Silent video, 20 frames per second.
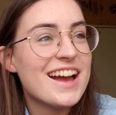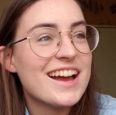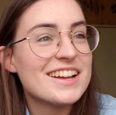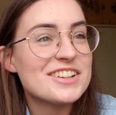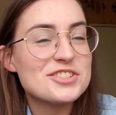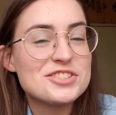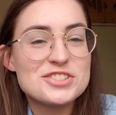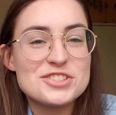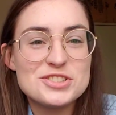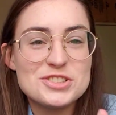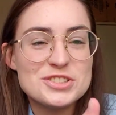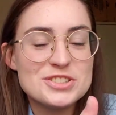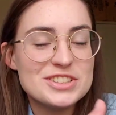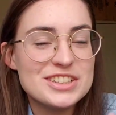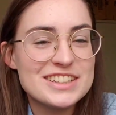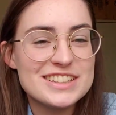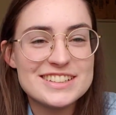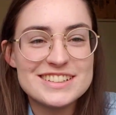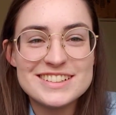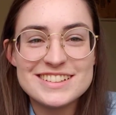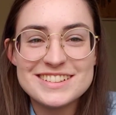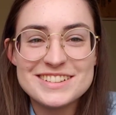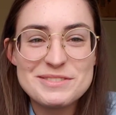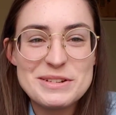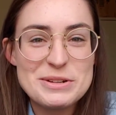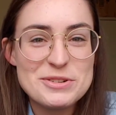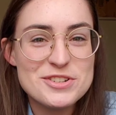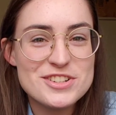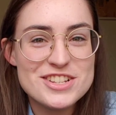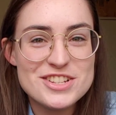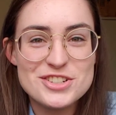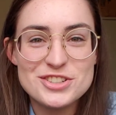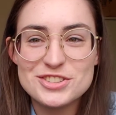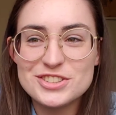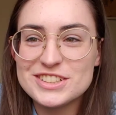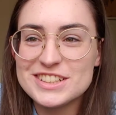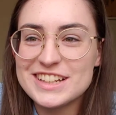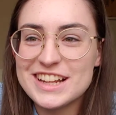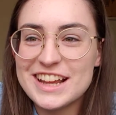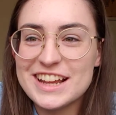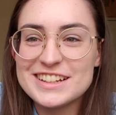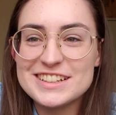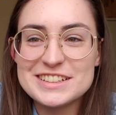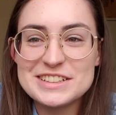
Just chilling. We were just chilling and handing